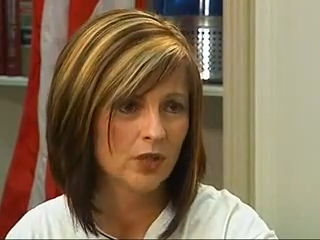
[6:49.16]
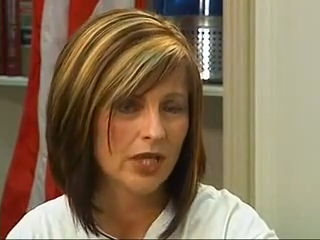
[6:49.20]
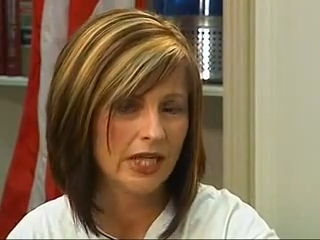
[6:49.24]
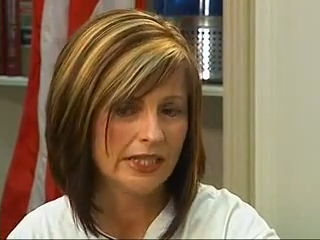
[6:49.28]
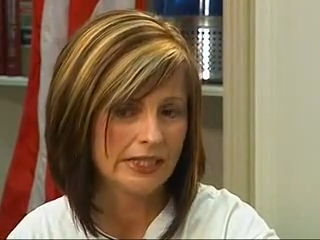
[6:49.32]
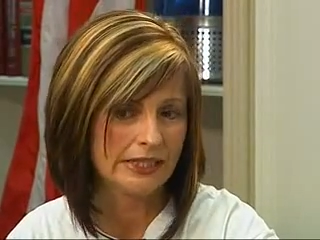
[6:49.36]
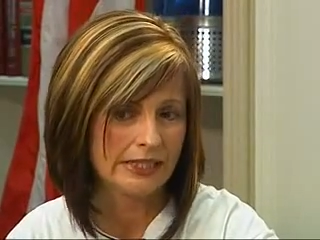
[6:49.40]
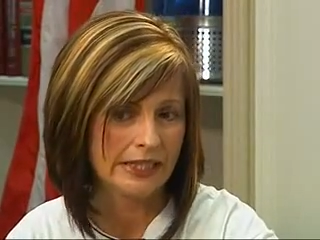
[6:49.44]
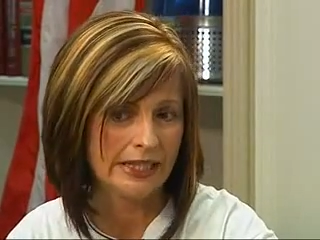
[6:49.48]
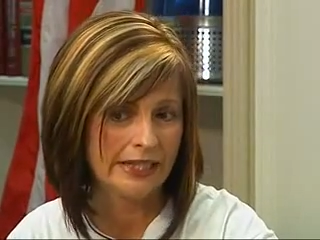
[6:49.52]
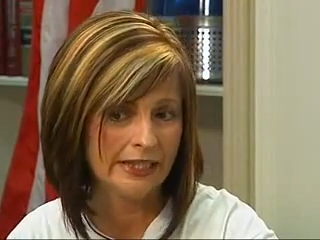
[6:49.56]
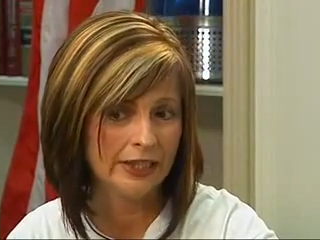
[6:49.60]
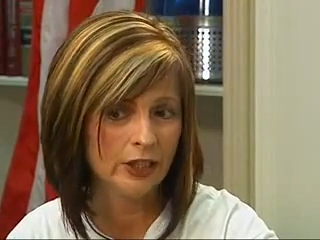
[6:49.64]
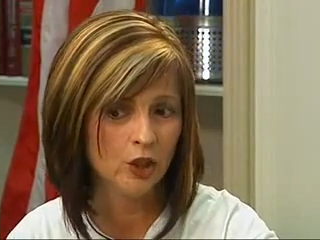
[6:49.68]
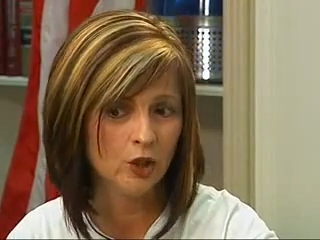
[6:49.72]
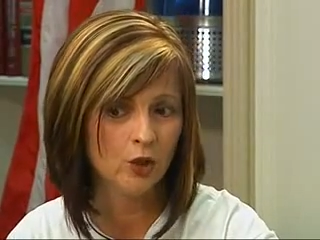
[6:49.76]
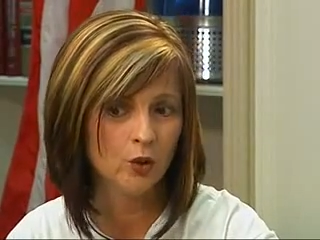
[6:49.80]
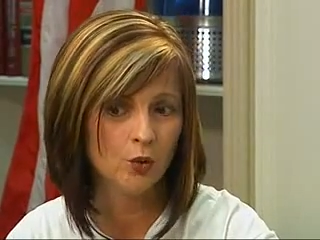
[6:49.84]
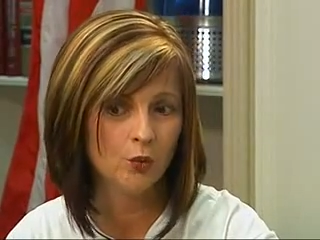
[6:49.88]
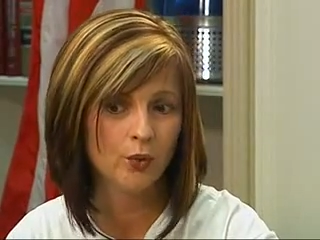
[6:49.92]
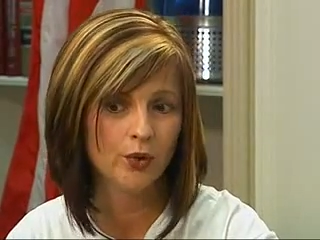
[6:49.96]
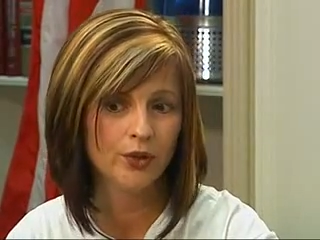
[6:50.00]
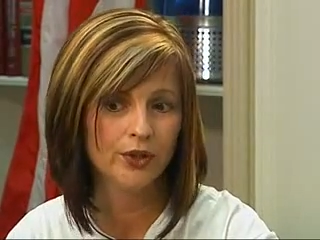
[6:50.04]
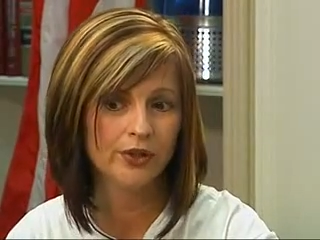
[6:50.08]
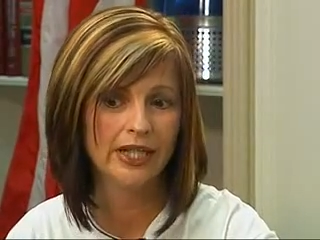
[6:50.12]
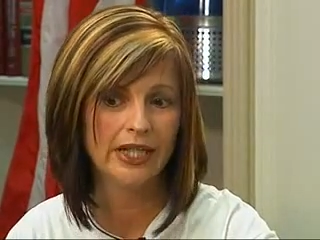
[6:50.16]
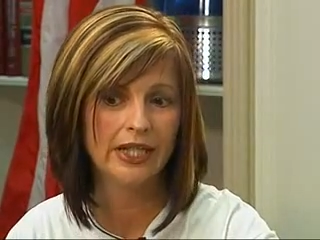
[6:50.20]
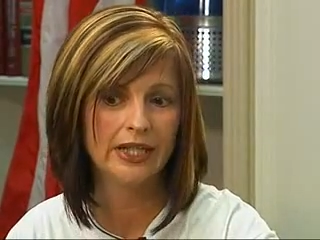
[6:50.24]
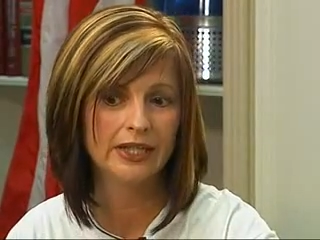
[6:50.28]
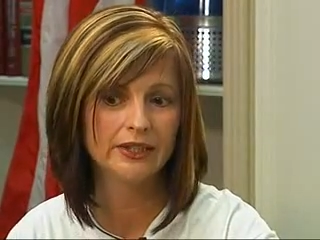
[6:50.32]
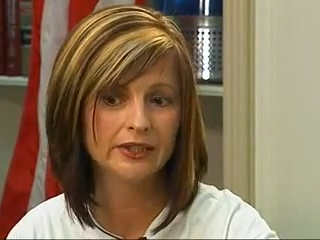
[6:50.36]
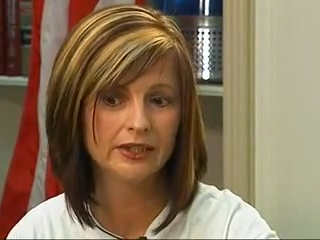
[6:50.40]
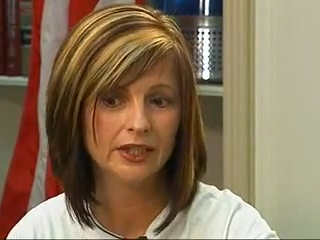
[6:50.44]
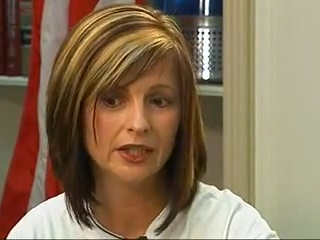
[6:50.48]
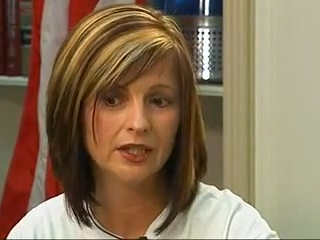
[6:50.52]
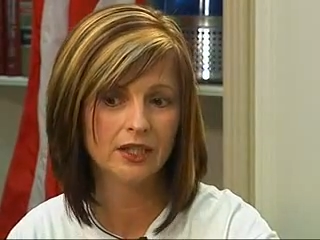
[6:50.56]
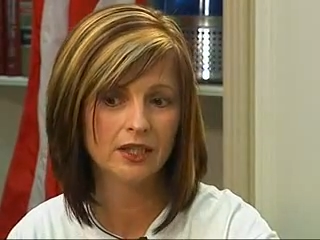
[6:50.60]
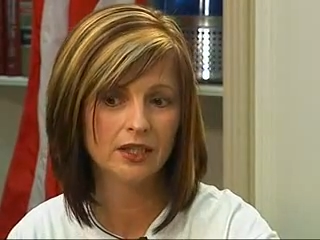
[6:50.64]
right now we're
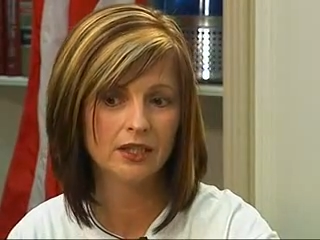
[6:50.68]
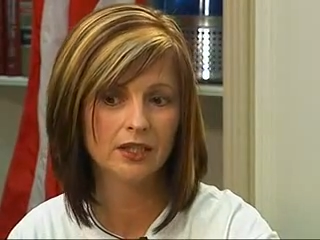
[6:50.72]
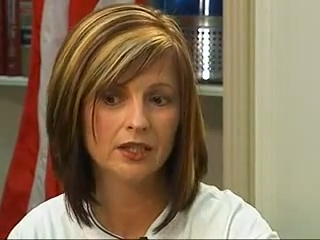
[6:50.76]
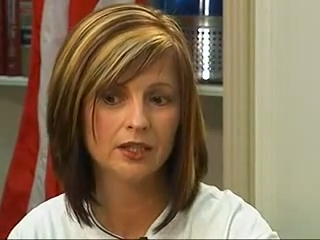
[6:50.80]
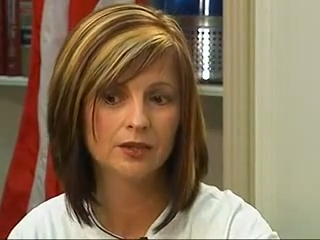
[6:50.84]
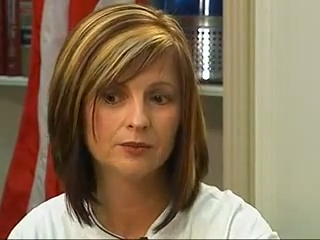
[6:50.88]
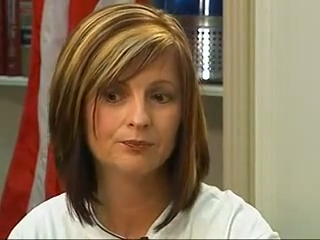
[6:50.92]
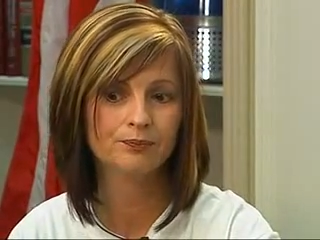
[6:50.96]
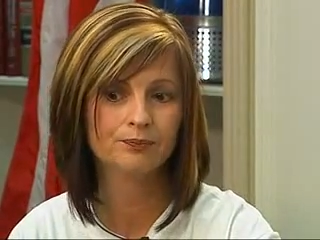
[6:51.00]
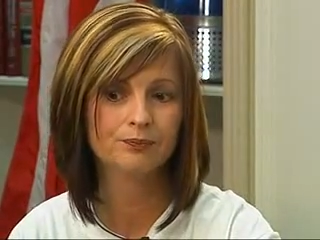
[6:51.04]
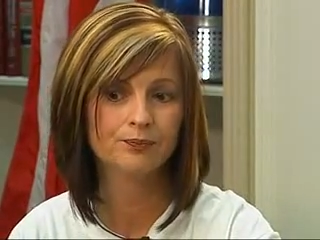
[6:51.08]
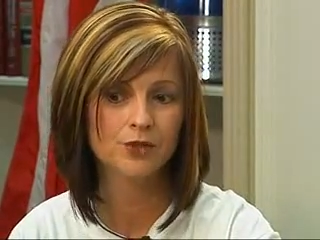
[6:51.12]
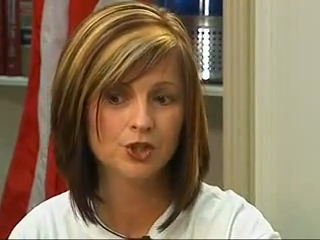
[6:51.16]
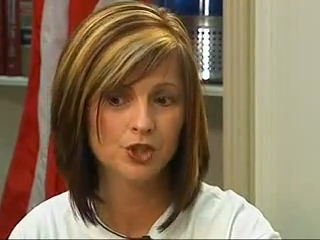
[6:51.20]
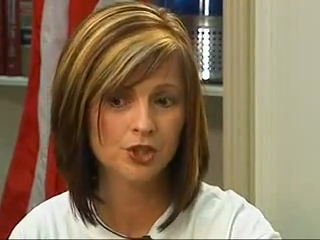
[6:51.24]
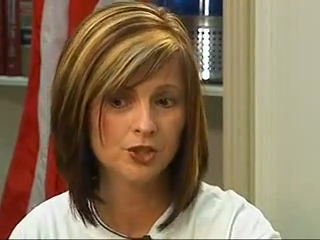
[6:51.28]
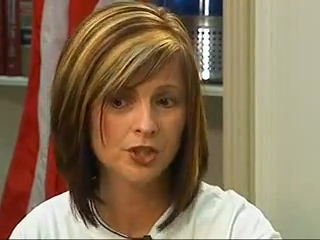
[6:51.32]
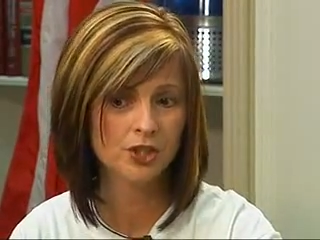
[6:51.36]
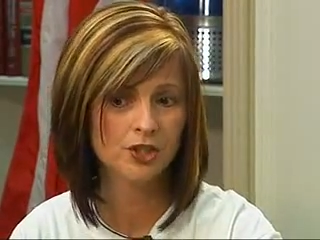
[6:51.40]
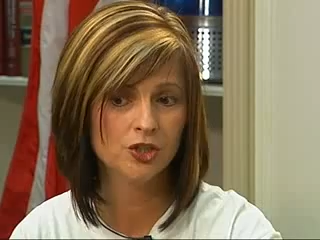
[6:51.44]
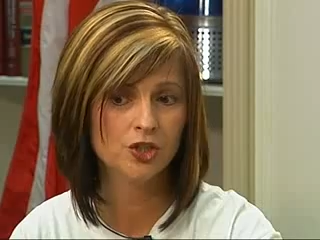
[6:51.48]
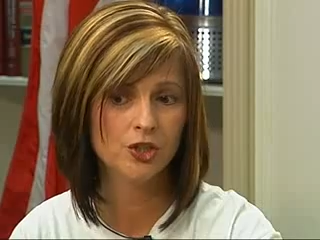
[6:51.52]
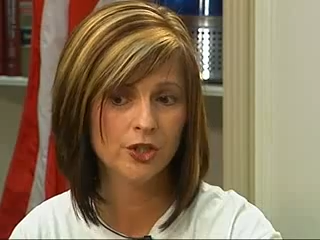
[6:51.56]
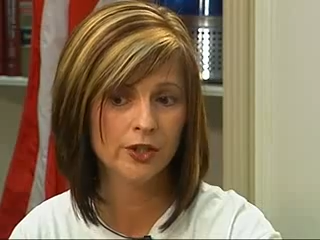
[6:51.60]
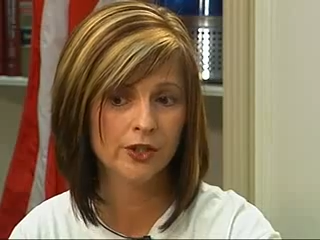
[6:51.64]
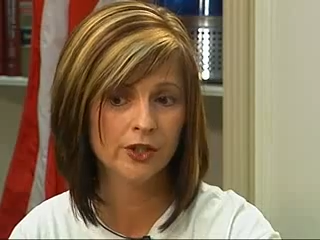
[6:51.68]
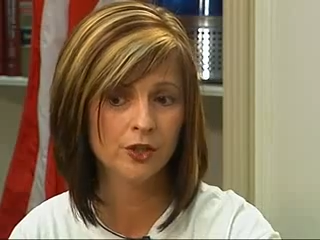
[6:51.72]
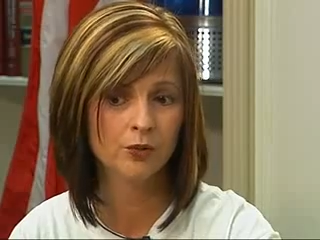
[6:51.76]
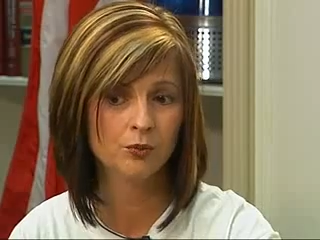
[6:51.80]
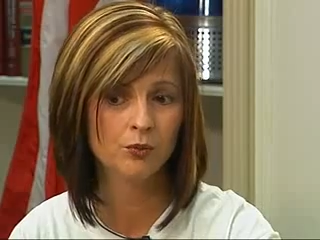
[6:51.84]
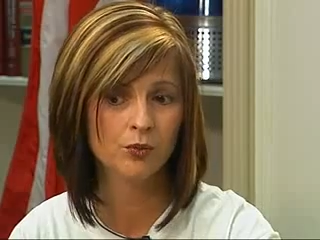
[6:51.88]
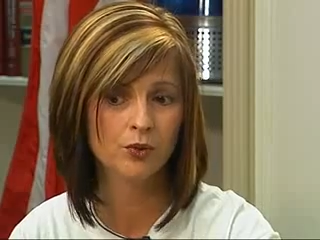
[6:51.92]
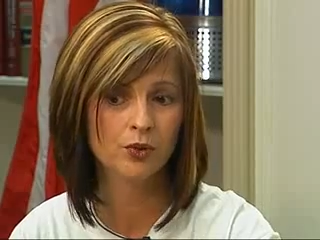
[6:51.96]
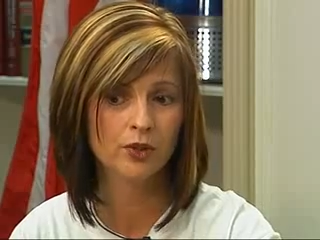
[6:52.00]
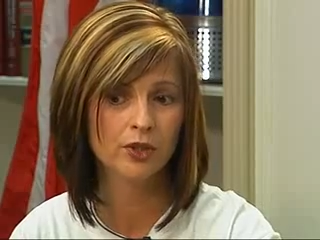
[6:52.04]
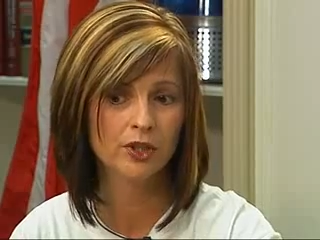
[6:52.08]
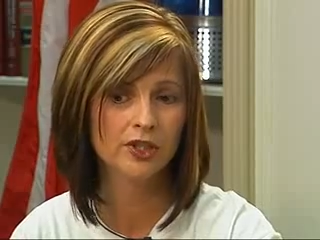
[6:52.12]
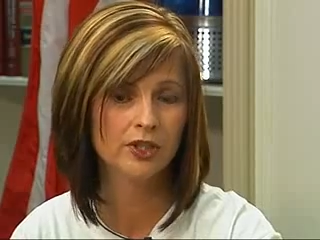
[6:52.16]
at Judiciary
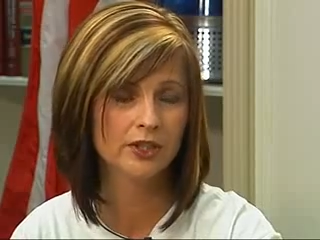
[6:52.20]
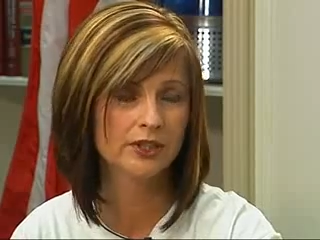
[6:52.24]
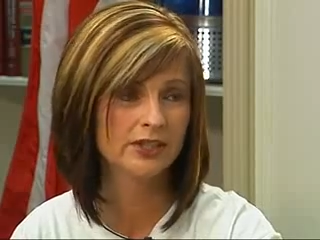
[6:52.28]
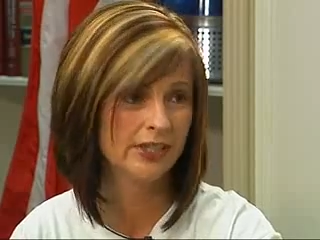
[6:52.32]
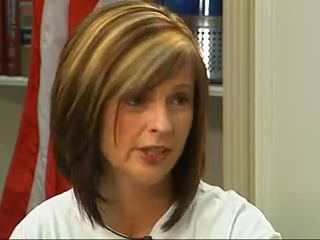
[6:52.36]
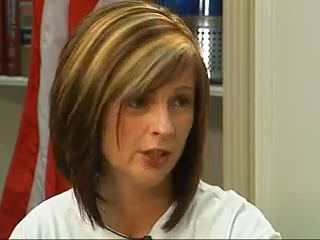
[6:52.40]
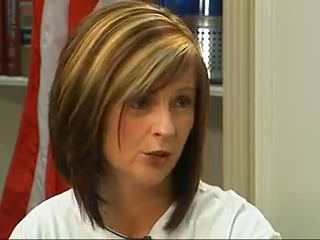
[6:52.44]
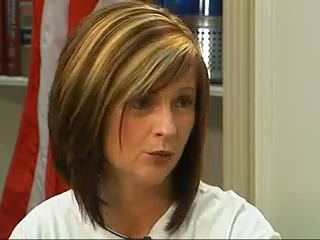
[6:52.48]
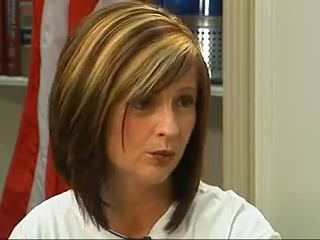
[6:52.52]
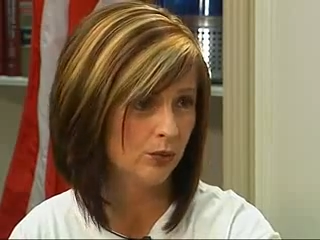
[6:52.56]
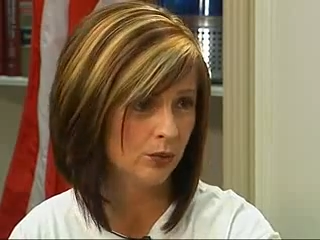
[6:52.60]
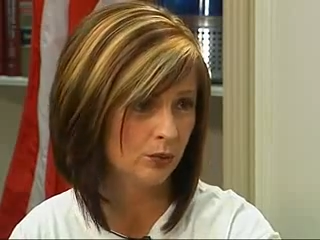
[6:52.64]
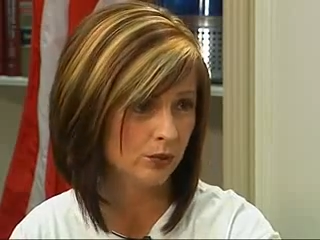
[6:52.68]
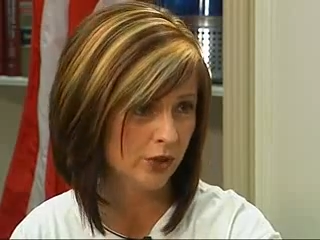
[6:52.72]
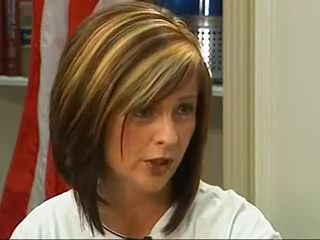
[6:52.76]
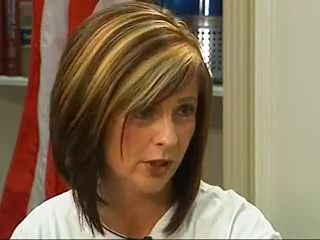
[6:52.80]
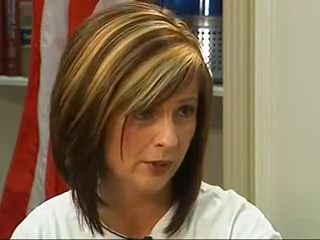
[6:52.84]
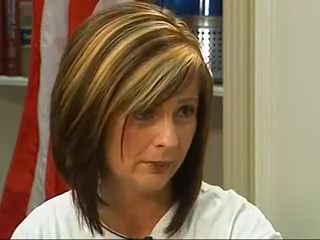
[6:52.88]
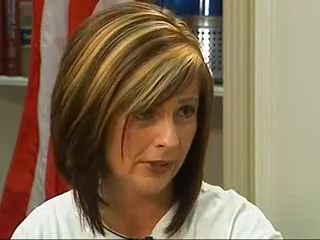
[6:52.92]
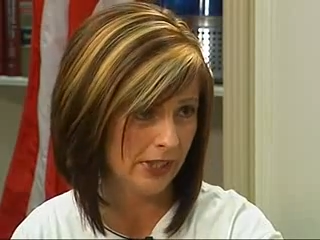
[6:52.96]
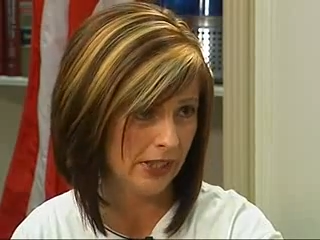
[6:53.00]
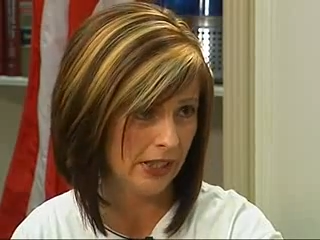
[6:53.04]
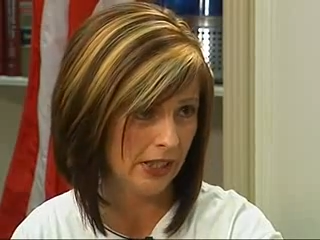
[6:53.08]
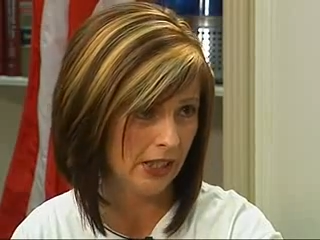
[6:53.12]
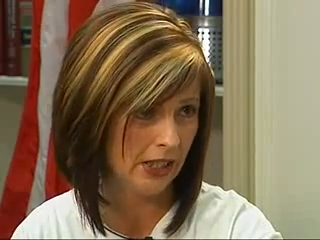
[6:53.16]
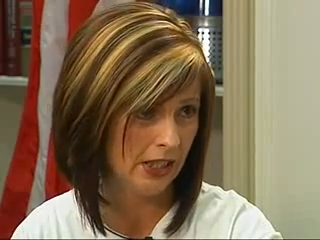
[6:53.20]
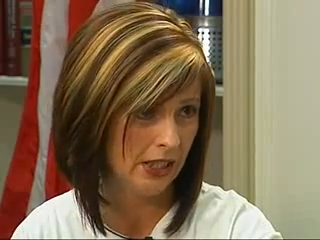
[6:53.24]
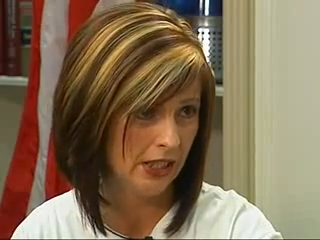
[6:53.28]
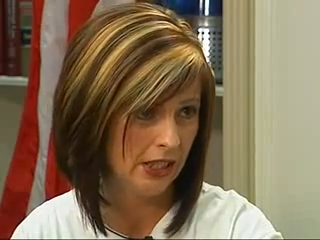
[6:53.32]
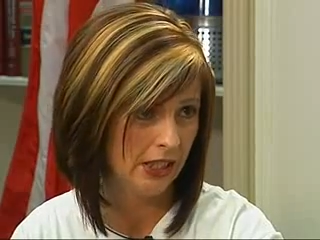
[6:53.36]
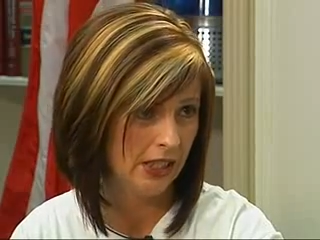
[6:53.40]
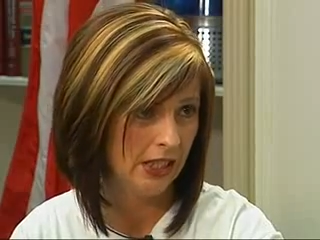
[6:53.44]
1, Senate Rules Committee,